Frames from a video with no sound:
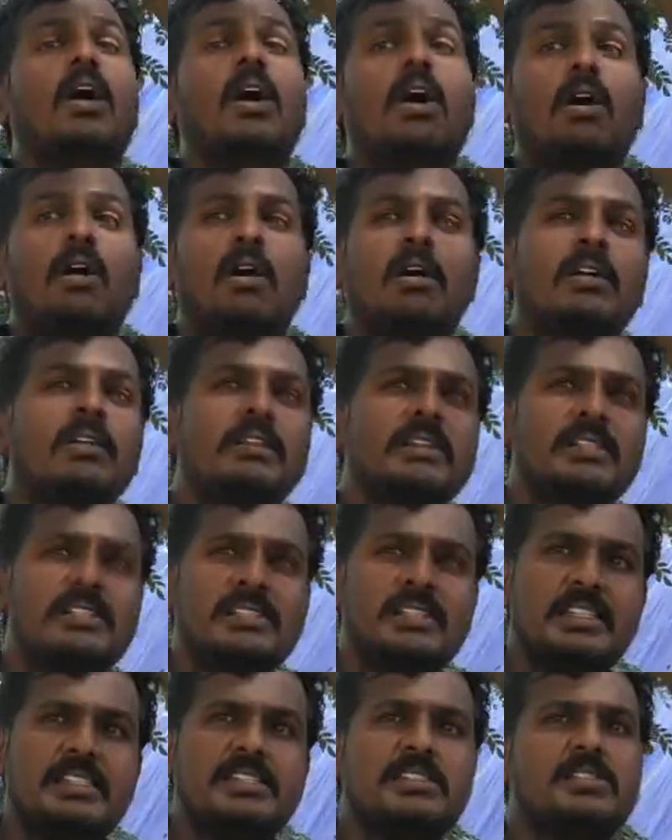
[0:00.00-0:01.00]
or the
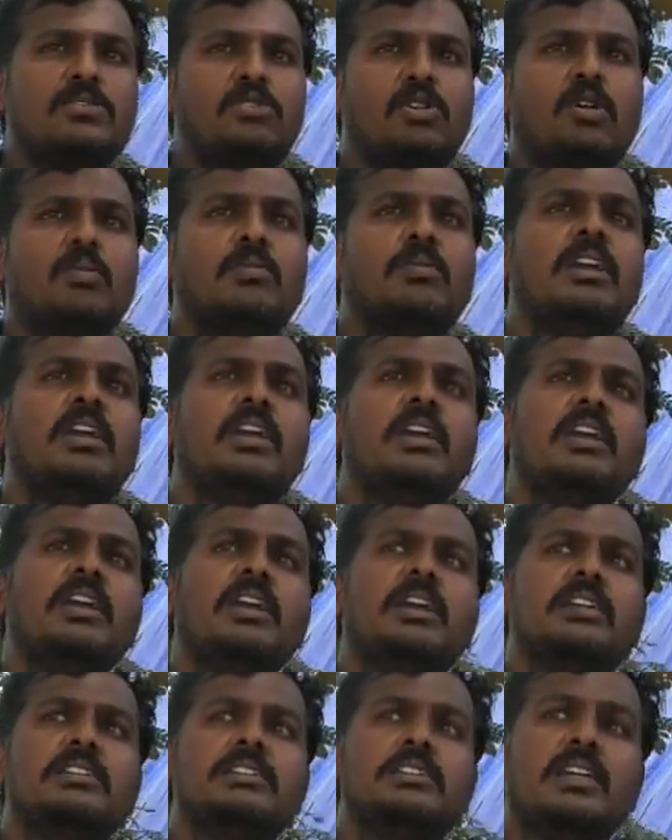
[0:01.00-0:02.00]
genes
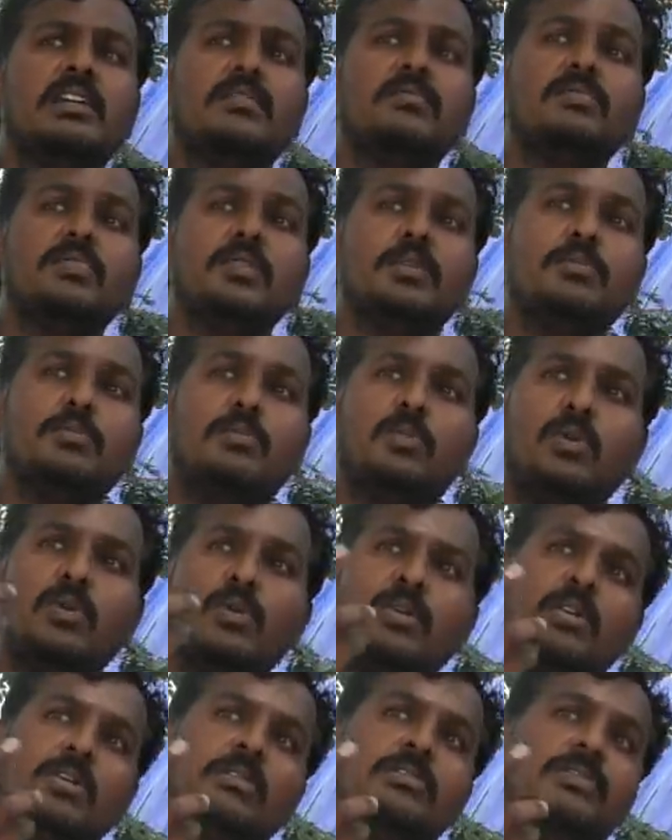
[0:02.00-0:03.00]
dominating has come from
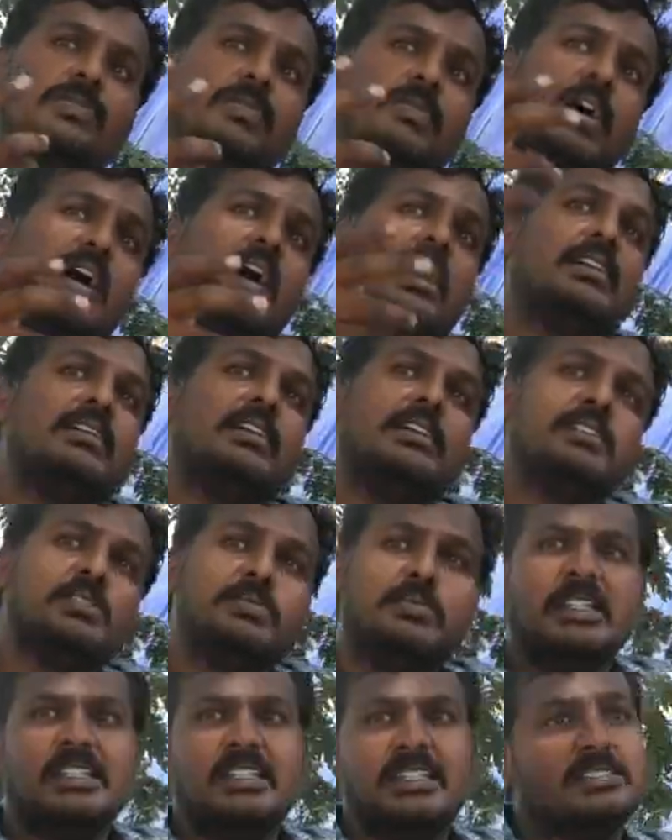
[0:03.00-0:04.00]
bull's father's
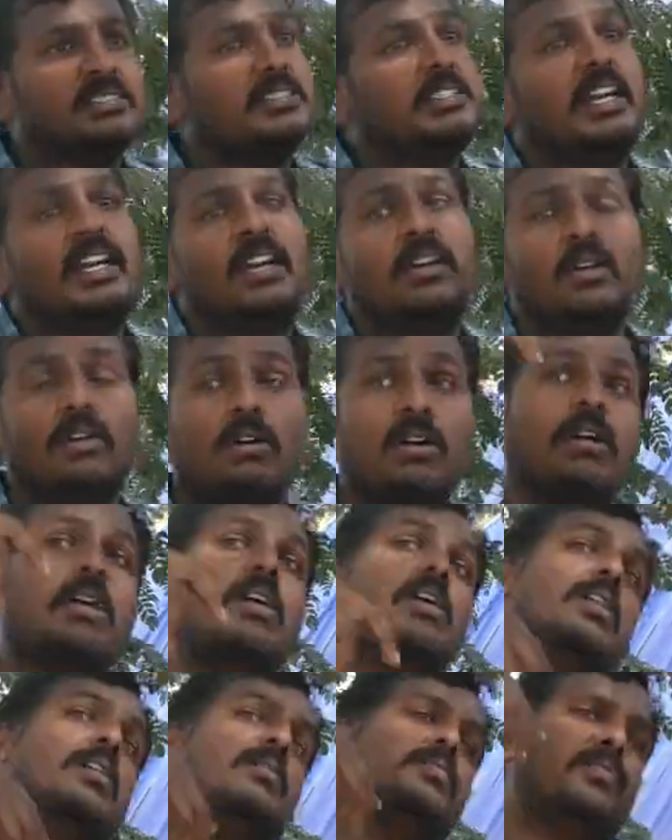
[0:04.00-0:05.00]
mother's side
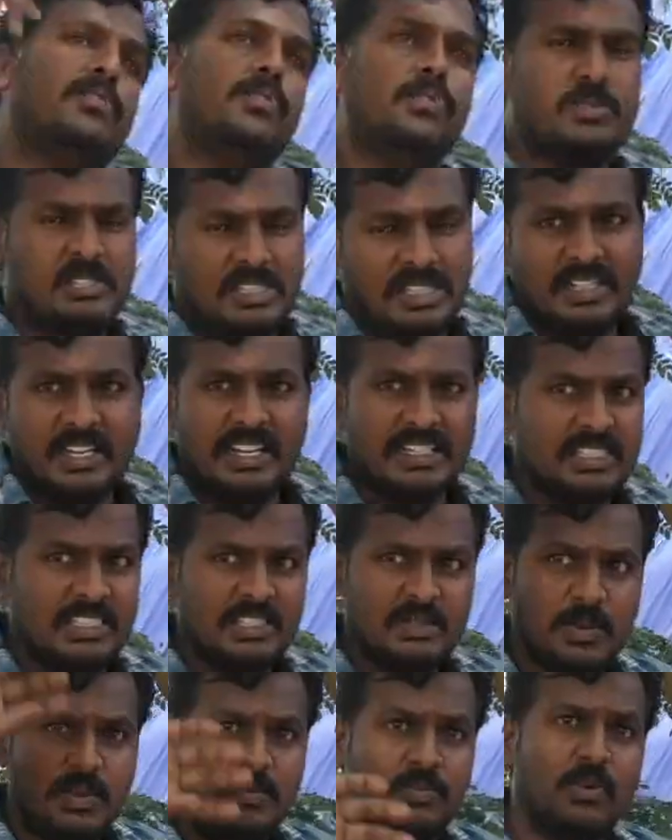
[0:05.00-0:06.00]
or few
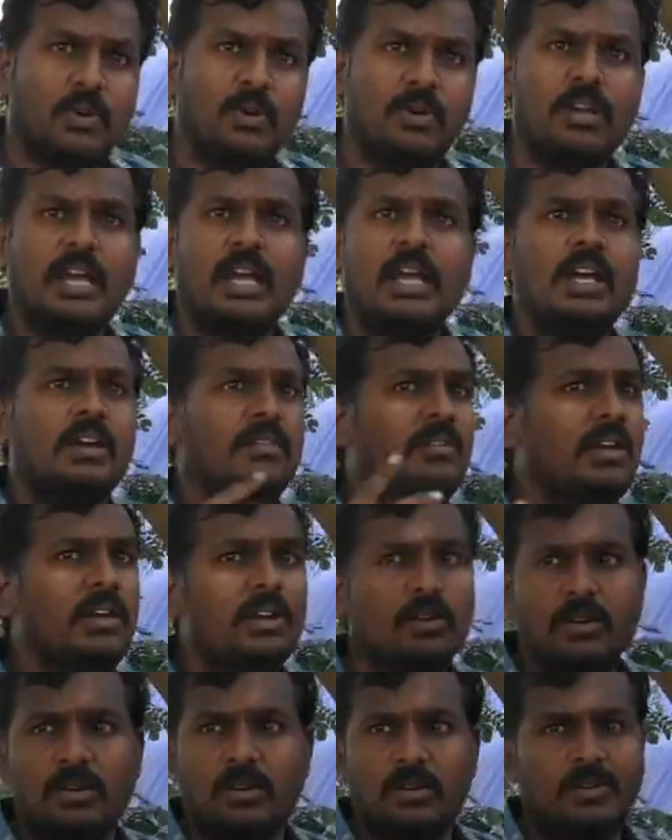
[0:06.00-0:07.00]
generations before, we
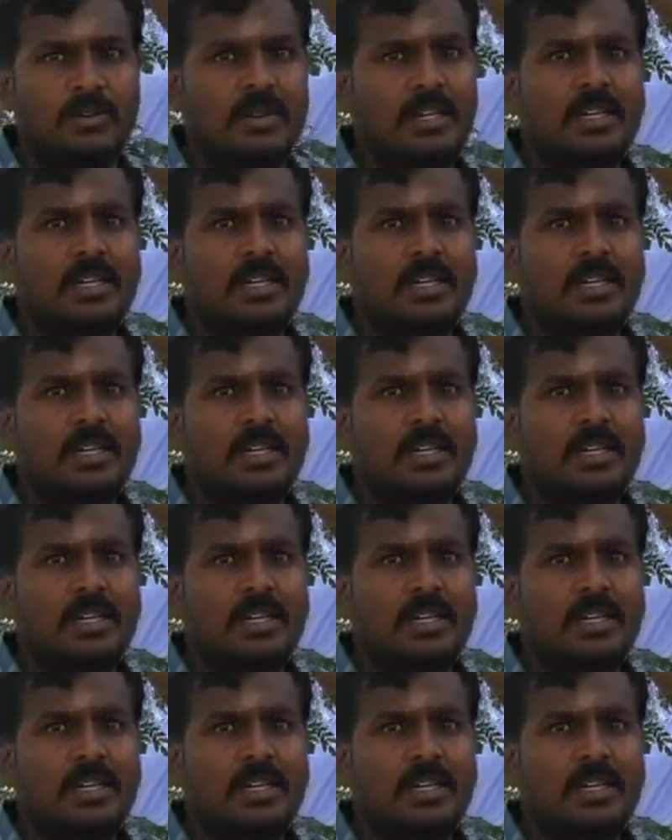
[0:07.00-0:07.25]
don't know.